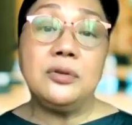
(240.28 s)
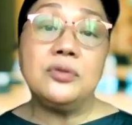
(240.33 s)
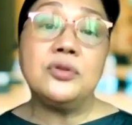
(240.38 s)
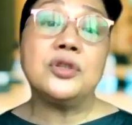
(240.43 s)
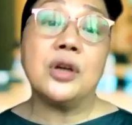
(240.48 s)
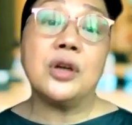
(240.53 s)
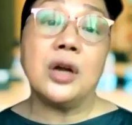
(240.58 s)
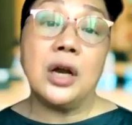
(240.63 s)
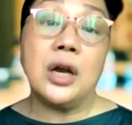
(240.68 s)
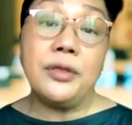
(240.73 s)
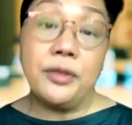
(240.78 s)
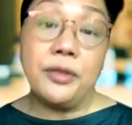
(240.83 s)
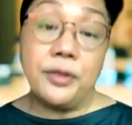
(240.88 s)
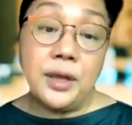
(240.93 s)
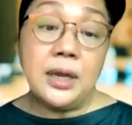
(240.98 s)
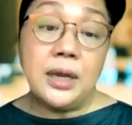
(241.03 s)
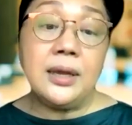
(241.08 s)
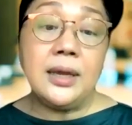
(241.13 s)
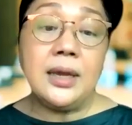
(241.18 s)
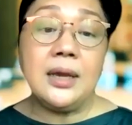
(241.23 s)
start
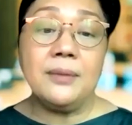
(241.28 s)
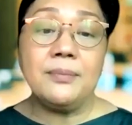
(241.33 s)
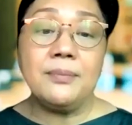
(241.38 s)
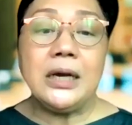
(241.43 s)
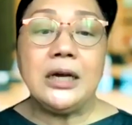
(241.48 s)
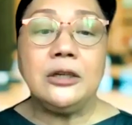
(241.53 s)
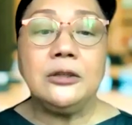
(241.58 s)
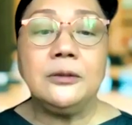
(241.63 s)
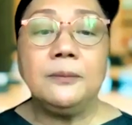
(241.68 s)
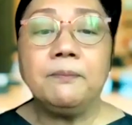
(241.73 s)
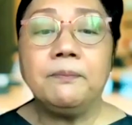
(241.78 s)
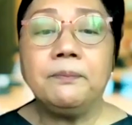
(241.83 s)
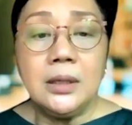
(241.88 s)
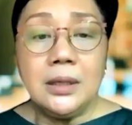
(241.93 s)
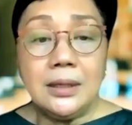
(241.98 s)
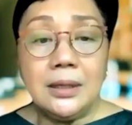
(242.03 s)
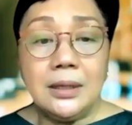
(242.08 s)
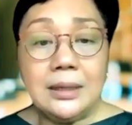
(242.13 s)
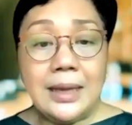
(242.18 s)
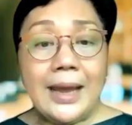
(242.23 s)
thinking about.
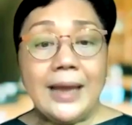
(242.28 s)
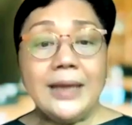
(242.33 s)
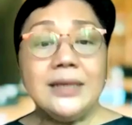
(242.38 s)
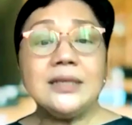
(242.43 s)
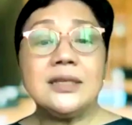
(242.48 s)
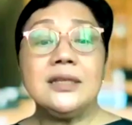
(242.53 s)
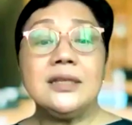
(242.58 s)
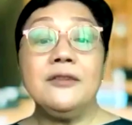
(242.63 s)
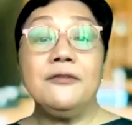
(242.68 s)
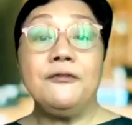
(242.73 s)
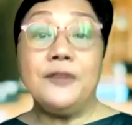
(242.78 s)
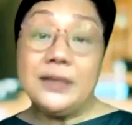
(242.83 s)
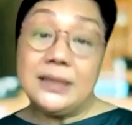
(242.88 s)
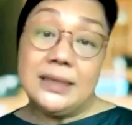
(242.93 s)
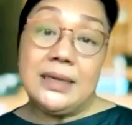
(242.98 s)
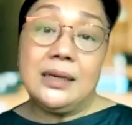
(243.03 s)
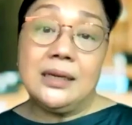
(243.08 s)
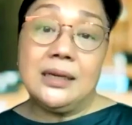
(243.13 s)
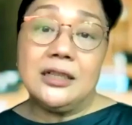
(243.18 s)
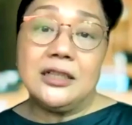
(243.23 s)
Next, the
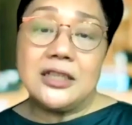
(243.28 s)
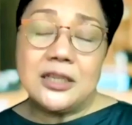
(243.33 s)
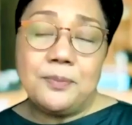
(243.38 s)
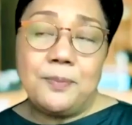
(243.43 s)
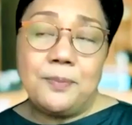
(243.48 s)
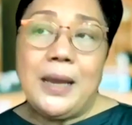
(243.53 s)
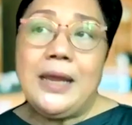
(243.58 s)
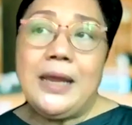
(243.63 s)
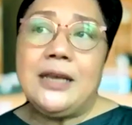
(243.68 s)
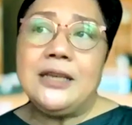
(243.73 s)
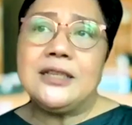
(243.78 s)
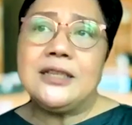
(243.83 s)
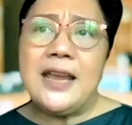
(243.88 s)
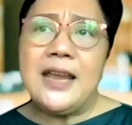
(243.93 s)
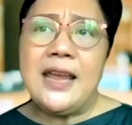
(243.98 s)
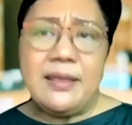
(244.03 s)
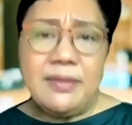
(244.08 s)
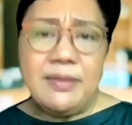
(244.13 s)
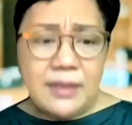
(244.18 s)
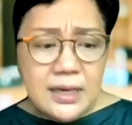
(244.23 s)
physical space,
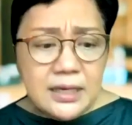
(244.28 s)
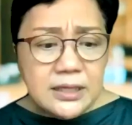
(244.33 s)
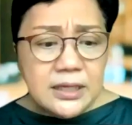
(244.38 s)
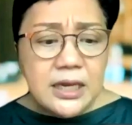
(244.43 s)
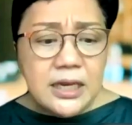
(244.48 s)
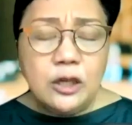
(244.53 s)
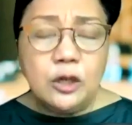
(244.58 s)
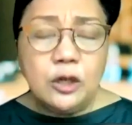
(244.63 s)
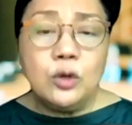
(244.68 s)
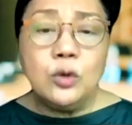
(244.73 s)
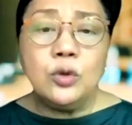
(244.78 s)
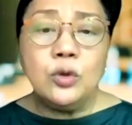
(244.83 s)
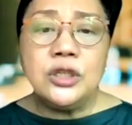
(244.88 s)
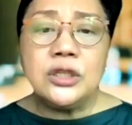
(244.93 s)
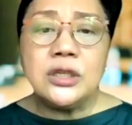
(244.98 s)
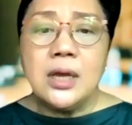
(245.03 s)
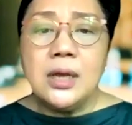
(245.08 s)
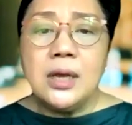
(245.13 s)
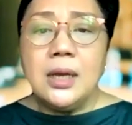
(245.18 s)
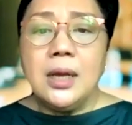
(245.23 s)
and this includes
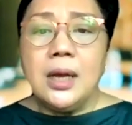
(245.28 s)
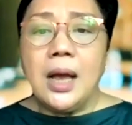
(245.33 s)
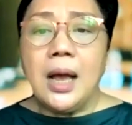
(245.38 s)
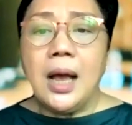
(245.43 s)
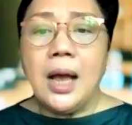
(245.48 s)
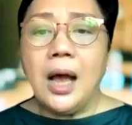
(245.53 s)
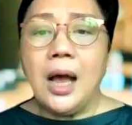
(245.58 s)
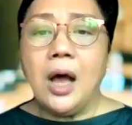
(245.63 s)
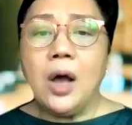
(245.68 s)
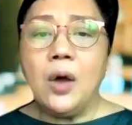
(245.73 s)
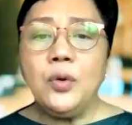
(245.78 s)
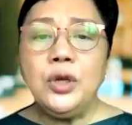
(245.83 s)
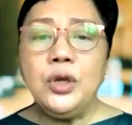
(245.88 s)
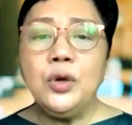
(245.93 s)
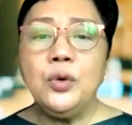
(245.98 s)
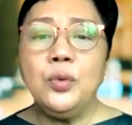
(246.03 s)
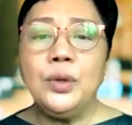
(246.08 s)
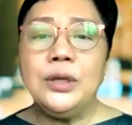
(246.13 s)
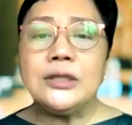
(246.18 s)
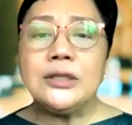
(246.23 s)
how you
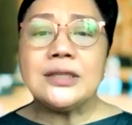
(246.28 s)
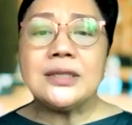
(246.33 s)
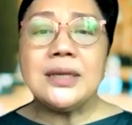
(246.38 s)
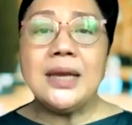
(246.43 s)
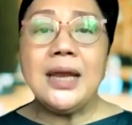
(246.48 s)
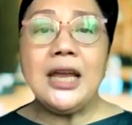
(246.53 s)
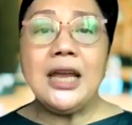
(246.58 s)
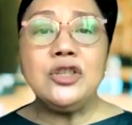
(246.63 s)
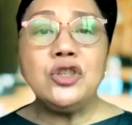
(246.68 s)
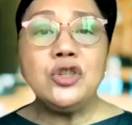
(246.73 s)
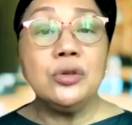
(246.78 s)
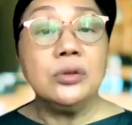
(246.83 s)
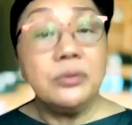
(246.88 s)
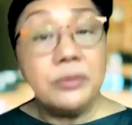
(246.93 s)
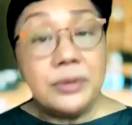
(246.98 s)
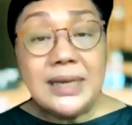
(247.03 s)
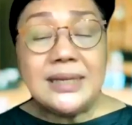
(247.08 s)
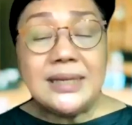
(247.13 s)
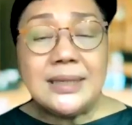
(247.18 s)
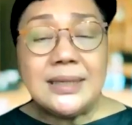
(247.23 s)
will schedule
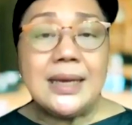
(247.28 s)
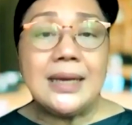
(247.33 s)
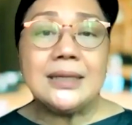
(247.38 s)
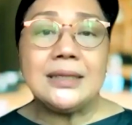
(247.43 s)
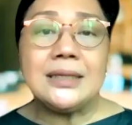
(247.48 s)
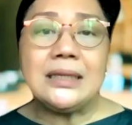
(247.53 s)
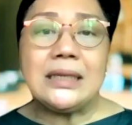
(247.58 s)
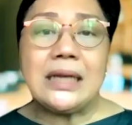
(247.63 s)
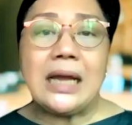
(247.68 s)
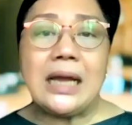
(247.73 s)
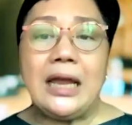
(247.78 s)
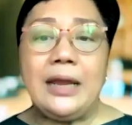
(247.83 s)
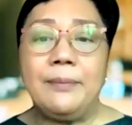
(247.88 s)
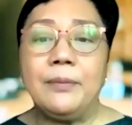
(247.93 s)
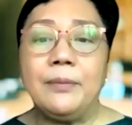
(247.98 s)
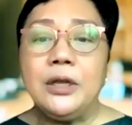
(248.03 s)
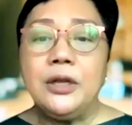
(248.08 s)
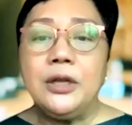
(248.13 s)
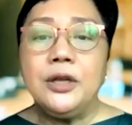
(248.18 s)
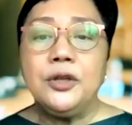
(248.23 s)
recess time
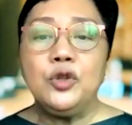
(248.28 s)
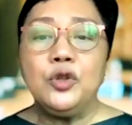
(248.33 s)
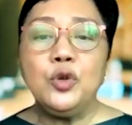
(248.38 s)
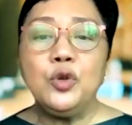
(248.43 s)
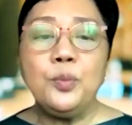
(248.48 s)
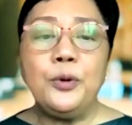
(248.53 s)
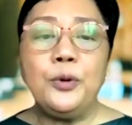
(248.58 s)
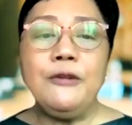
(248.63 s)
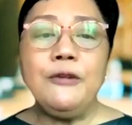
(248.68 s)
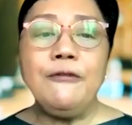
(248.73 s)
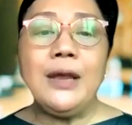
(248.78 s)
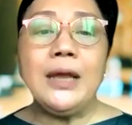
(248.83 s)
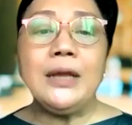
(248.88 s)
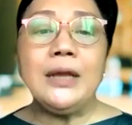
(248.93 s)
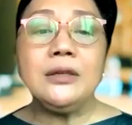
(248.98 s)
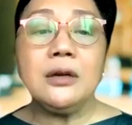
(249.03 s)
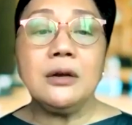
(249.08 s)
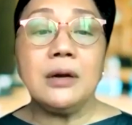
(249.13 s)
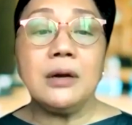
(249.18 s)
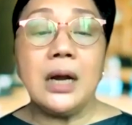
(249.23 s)
to
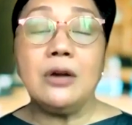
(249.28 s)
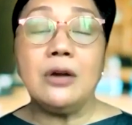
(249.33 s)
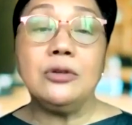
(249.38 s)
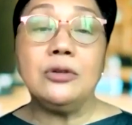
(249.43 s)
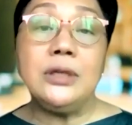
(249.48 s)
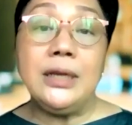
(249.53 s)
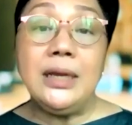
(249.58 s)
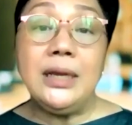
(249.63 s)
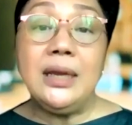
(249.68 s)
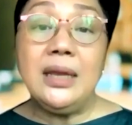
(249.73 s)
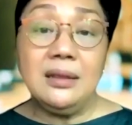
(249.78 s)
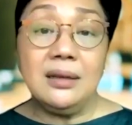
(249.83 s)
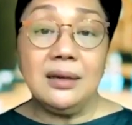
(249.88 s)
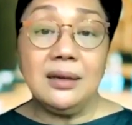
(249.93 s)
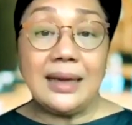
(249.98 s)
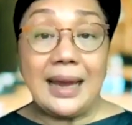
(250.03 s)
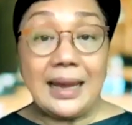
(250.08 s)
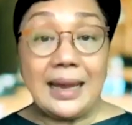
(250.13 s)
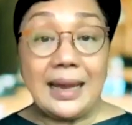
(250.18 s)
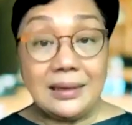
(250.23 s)
prevent crowding in the
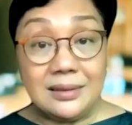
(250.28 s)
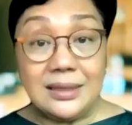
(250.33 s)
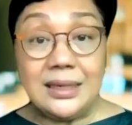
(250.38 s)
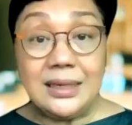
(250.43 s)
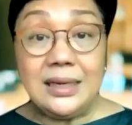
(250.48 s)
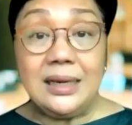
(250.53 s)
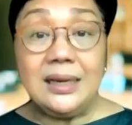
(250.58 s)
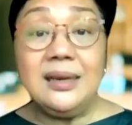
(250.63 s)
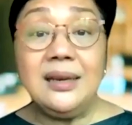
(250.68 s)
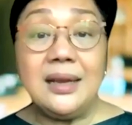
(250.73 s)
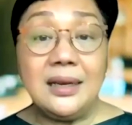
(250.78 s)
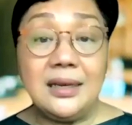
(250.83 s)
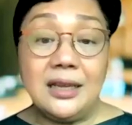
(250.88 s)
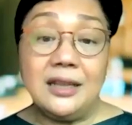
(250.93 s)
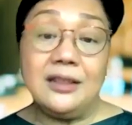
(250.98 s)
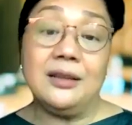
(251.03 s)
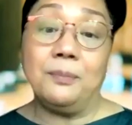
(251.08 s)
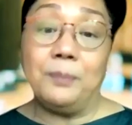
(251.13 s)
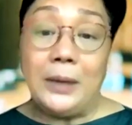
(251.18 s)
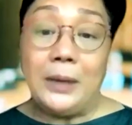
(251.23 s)
canteen and
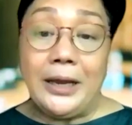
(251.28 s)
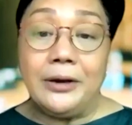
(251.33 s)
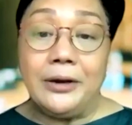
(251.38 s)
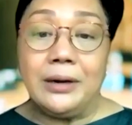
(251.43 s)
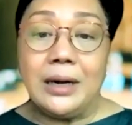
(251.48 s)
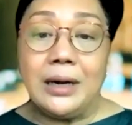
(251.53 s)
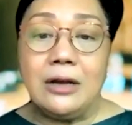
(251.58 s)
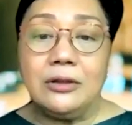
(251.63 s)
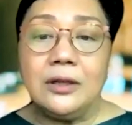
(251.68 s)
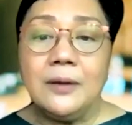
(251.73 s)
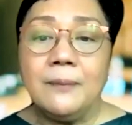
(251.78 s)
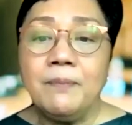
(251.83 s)
in the playground.